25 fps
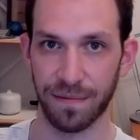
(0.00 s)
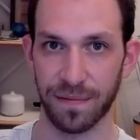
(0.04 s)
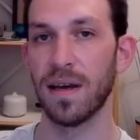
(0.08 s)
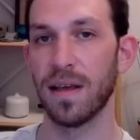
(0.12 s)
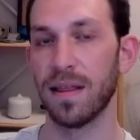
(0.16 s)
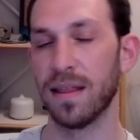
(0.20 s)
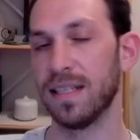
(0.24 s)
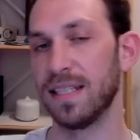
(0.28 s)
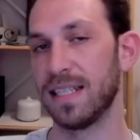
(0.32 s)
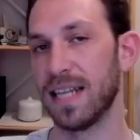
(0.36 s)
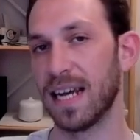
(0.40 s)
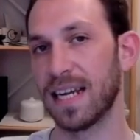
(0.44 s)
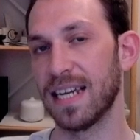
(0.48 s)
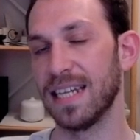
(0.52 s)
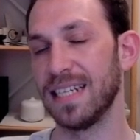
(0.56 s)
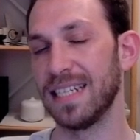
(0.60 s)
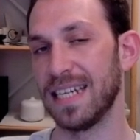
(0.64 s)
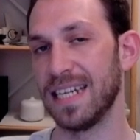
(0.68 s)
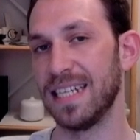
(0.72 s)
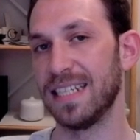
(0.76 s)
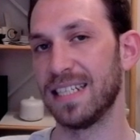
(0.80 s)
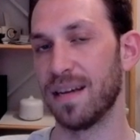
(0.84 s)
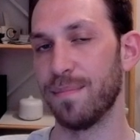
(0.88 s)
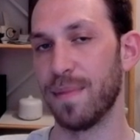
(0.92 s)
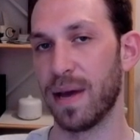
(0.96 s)
The second
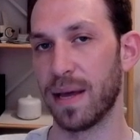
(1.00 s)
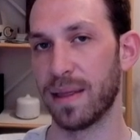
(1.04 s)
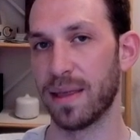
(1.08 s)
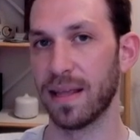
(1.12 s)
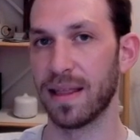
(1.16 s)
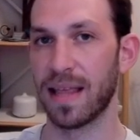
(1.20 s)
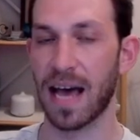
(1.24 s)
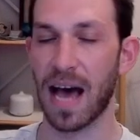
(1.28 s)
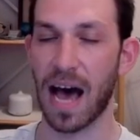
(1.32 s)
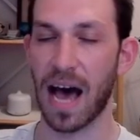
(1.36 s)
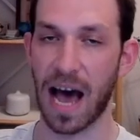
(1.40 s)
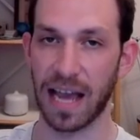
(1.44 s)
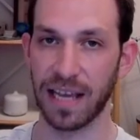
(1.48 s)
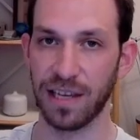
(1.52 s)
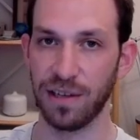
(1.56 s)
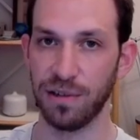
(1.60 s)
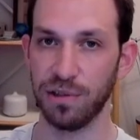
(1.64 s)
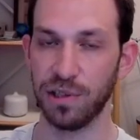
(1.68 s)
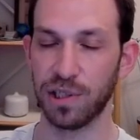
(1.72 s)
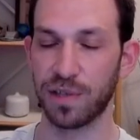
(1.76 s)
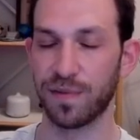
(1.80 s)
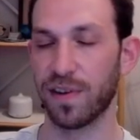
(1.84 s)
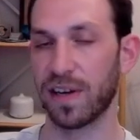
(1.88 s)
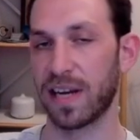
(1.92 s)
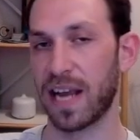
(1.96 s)
is a method that I
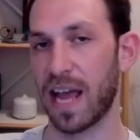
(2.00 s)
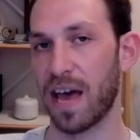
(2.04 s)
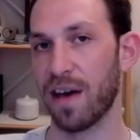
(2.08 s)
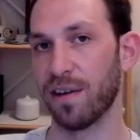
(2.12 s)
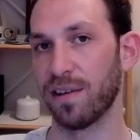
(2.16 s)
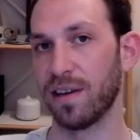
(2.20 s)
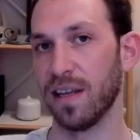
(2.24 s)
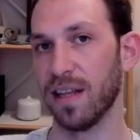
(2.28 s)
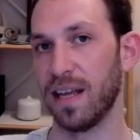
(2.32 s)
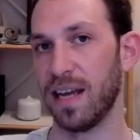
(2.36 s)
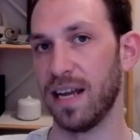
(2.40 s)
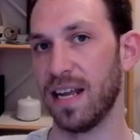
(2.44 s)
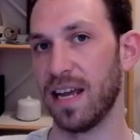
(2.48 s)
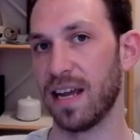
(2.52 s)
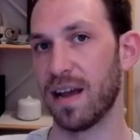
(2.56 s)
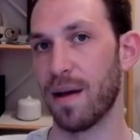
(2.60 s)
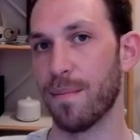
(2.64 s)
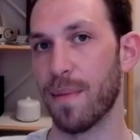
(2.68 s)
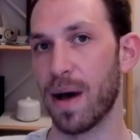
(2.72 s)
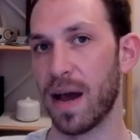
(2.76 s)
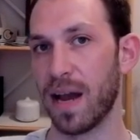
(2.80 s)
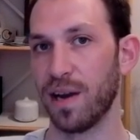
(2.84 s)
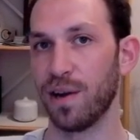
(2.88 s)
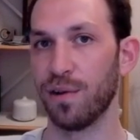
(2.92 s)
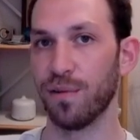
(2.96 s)
use for calculating
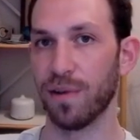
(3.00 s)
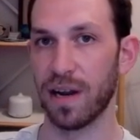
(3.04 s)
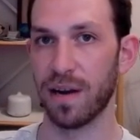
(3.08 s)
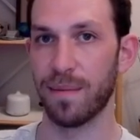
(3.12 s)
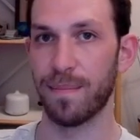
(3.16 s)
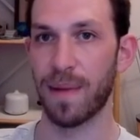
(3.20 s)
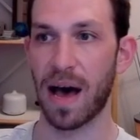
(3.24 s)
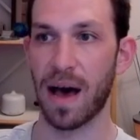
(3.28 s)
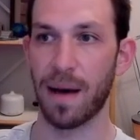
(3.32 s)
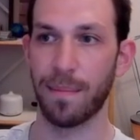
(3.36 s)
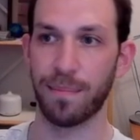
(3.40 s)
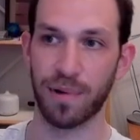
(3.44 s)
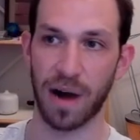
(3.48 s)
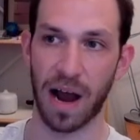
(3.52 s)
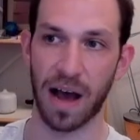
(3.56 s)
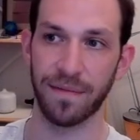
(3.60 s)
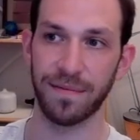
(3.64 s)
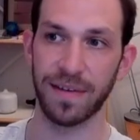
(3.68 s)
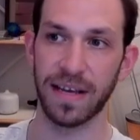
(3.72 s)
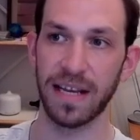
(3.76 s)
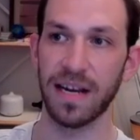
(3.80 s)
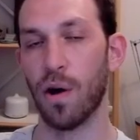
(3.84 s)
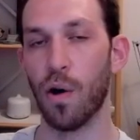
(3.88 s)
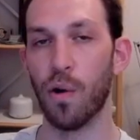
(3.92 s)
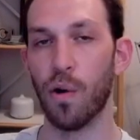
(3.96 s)
my GridBot
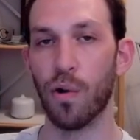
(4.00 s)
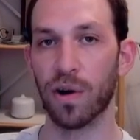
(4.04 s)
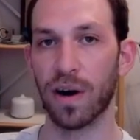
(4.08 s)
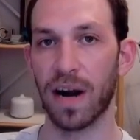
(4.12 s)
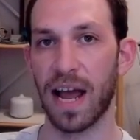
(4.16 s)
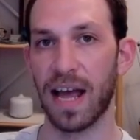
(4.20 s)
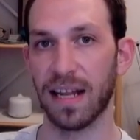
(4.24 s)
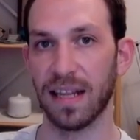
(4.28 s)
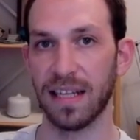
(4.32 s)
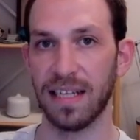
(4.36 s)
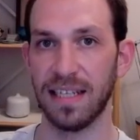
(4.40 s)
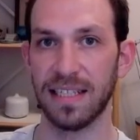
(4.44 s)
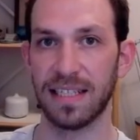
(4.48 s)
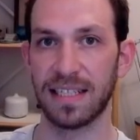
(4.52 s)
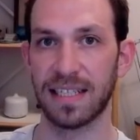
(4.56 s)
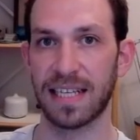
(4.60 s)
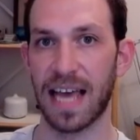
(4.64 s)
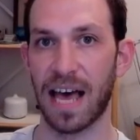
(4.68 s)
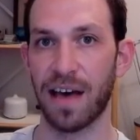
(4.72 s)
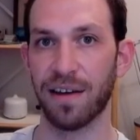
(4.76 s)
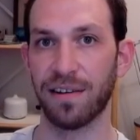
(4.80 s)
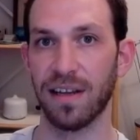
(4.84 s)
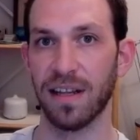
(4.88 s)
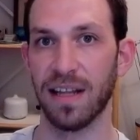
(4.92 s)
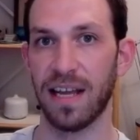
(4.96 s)
profit, or at least
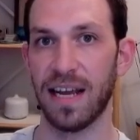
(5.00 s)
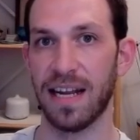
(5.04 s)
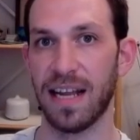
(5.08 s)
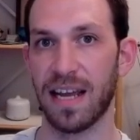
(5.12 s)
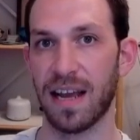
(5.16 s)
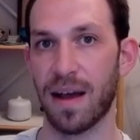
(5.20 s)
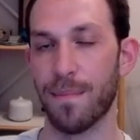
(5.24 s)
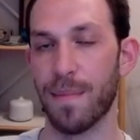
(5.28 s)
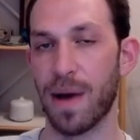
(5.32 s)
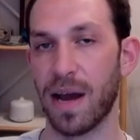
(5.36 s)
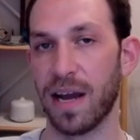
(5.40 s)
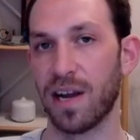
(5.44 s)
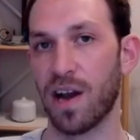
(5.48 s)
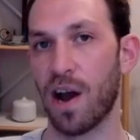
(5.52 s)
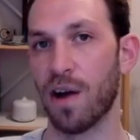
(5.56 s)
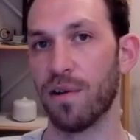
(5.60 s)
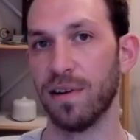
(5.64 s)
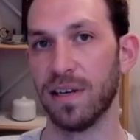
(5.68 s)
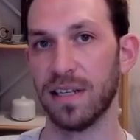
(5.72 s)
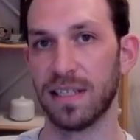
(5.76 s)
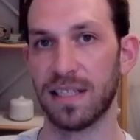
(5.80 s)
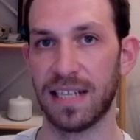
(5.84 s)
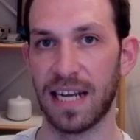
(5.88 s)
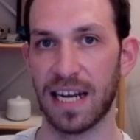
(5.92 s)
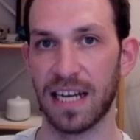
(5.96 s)
calculating my
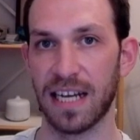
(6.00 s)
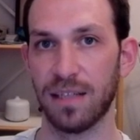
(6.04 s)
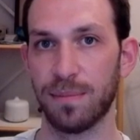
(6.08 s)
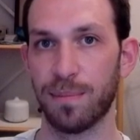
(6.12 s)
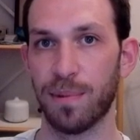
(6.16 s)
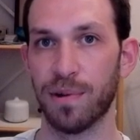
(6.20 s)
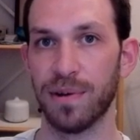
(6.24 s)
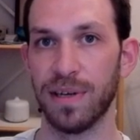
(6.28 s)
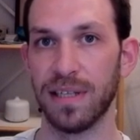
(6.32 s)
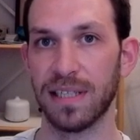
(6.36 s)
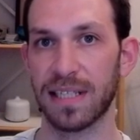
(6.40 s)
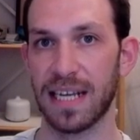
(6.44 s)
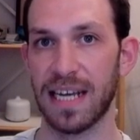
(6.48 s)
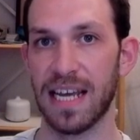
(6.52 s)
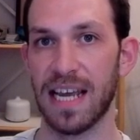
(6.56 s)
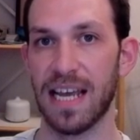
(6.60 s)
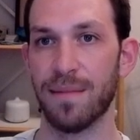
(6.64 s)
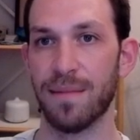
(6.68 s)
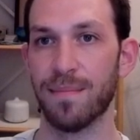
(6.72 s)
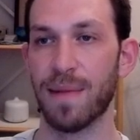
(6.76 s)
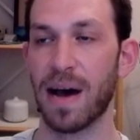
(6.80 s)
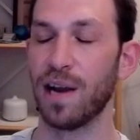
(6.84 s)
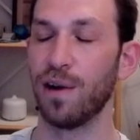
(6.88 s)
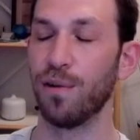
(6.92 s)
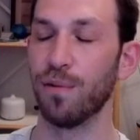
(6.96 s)
current standpoint in
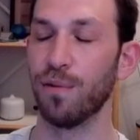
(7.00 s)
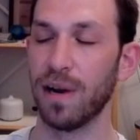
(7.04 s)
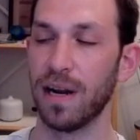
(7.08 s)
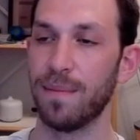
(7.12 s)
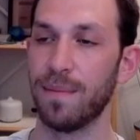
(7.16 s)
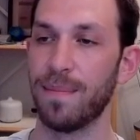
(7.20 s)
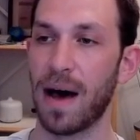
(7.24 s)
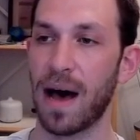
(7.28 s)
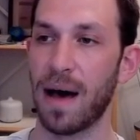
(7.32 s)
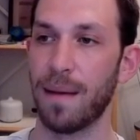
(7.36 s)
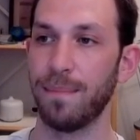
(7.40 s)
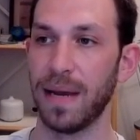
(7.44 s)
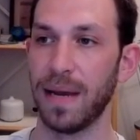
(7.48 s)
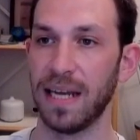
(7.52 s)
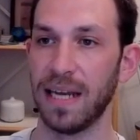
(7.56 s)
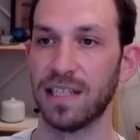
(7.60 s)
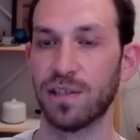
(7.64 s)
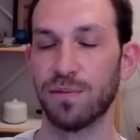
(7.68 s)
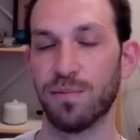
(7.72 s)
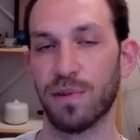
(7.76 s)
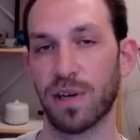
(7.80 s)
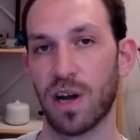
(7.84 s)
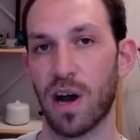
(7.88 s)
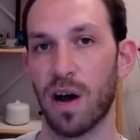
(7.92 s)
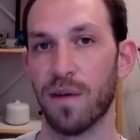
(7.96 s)
my GridBot-based
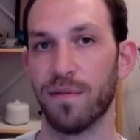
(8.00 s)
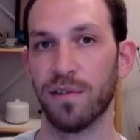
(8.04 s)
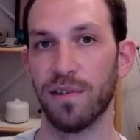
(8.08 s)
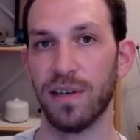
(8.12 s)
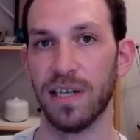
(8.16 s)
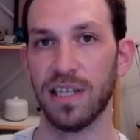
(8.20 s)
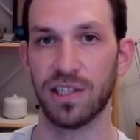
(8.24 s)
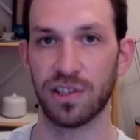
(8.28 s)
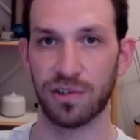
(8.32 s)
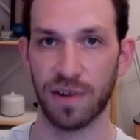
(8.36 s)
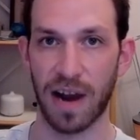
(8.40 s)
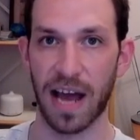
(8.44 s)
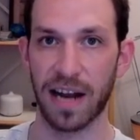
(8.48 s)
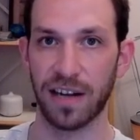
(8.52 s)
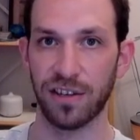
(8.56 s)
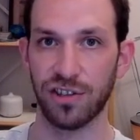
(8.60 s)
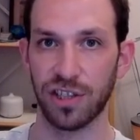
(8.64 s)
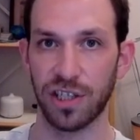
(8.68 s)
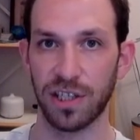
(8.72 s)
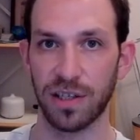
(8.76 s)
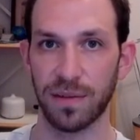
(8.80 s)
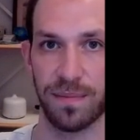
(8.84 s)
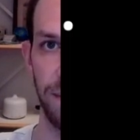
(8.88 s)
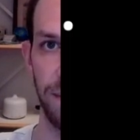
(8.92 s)
recovery strategy.